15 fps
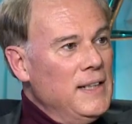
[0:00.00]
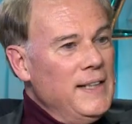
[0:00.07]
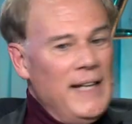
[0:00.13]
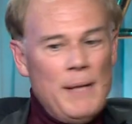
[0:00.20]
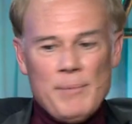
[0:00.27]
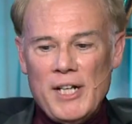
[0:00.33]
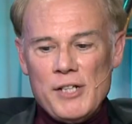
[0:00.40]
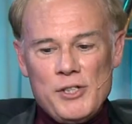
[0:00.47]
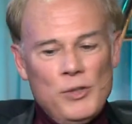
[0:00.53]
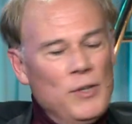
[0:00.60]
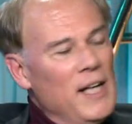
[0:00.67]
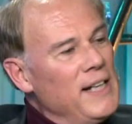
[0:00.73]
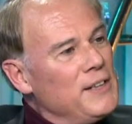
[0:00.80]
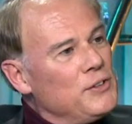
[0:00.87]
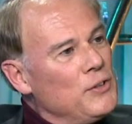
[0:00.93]
and so yeah, now we you
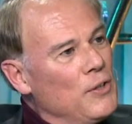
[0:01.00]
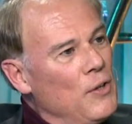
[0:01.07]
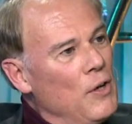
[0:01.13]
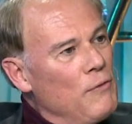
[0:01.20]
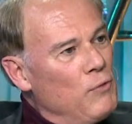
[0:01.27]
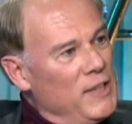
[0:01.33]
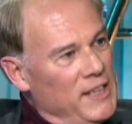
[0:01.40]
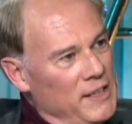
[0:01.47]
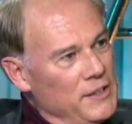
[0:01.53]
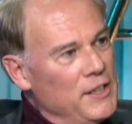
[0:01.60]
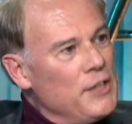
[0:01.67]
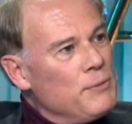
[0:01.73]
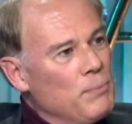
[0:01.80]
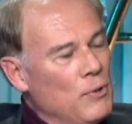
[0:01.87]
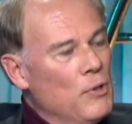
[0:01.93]
kind of took off. We did
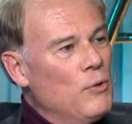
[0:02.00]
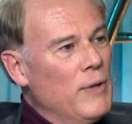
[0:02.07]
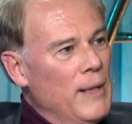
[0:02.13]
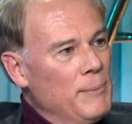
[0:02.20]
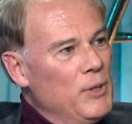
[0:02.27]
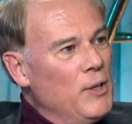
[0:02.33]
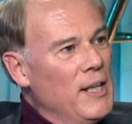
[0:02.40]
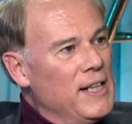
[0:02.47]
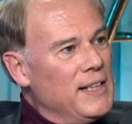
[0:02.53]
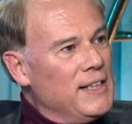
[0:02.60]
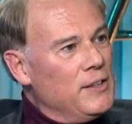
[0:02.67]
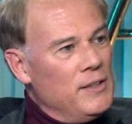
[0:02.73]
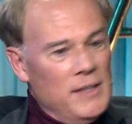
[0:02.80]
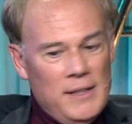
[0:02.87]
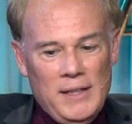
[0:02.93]
another program. You kind of
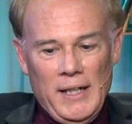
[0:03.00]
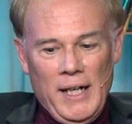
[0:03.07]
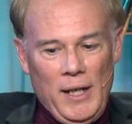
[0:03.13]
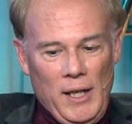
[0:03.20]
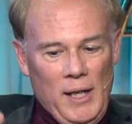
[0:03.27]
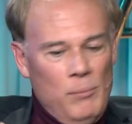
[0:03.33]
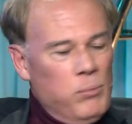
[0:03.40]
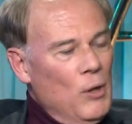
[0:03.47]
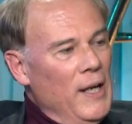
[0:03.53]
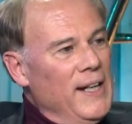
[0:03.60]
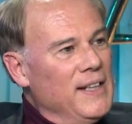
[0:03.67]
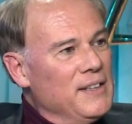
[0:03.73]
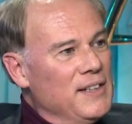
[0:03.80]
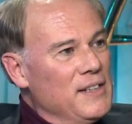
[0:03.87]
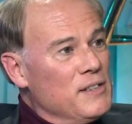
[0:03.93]
did a, a
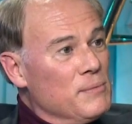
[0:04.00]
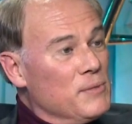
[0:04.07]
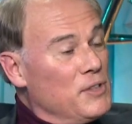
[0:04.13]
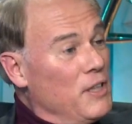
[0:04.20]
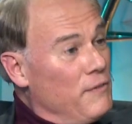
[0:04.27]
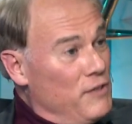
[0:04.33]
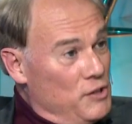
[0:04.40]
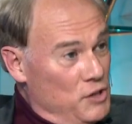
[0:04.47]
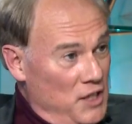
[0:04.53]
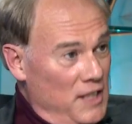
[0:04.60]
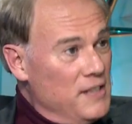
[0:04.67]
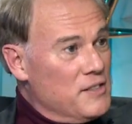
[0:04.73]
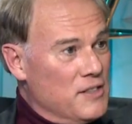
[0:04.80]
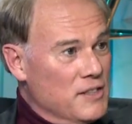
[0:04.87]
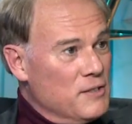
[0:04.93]
break and did some stuff in
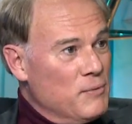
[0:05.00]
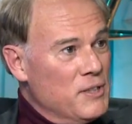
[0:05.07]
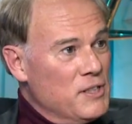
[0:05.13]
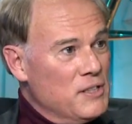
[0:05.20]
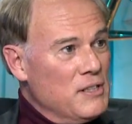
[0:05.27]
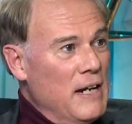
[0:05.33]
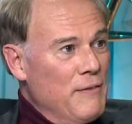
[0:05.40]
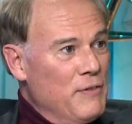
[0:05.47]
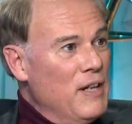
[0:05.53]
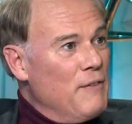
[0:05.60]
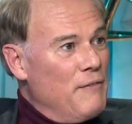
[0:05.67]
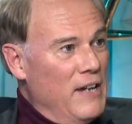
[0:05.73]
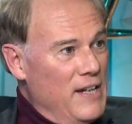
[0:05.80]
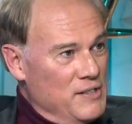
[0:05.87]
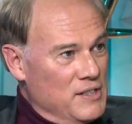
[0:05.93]
Genesis, which I found
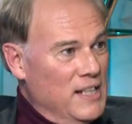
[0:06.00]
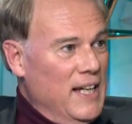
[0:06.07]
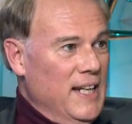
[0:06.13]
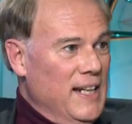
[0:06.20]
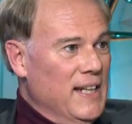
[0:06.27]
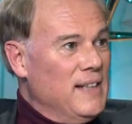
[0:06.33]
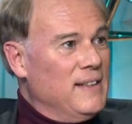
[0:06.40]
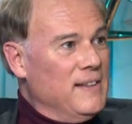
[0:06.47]
fascinating.